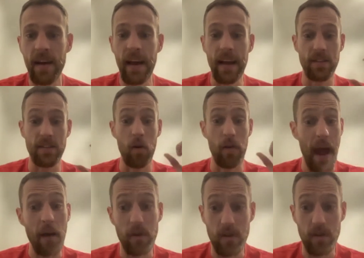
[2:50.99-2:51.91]
And so
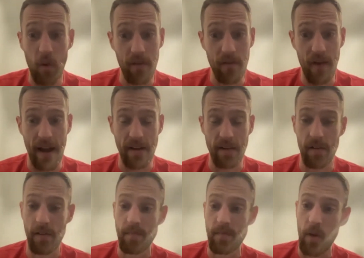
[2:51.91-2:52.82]
that was one
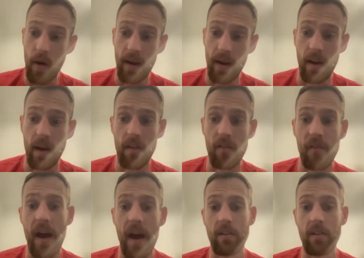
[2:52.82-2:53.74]
factor. You had another
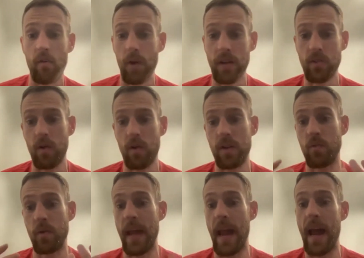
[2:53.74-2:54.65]
factor, which was
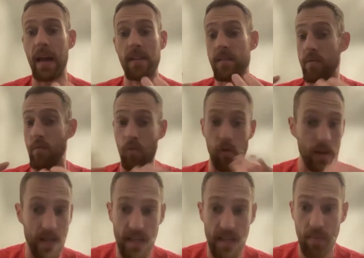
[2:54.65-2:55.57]
we had some
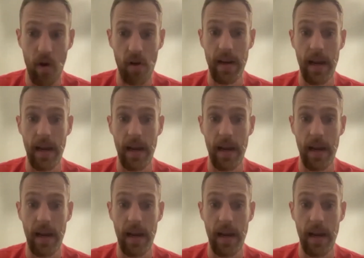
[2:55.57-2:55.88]
really smart,